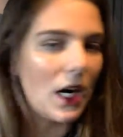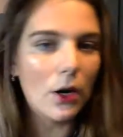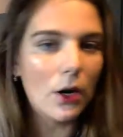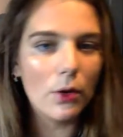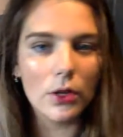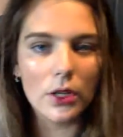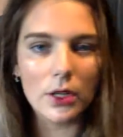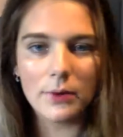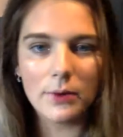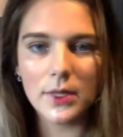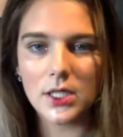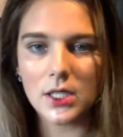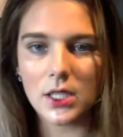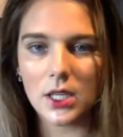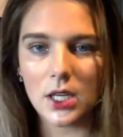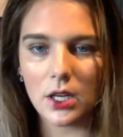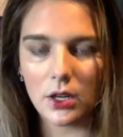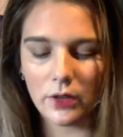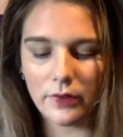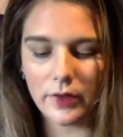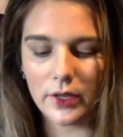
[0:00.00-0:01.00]
Well, let me
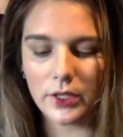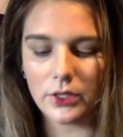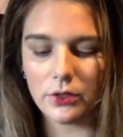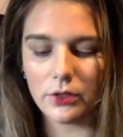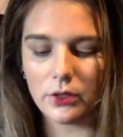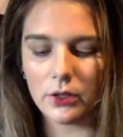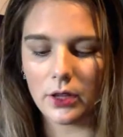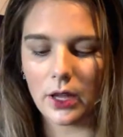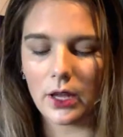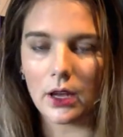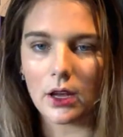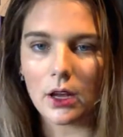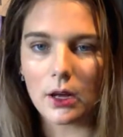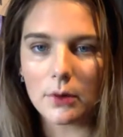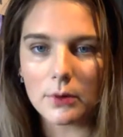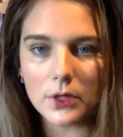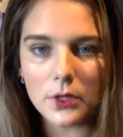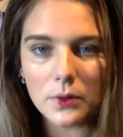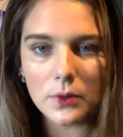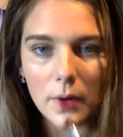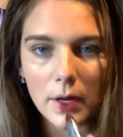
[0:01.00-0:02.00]
see if I do it like a
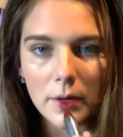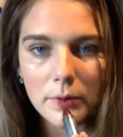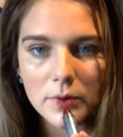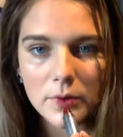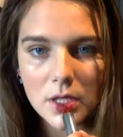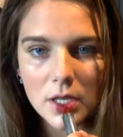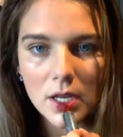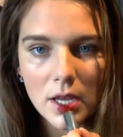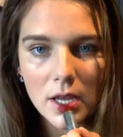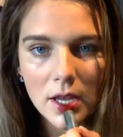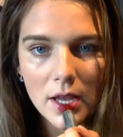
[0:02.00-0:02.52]
couple swipes.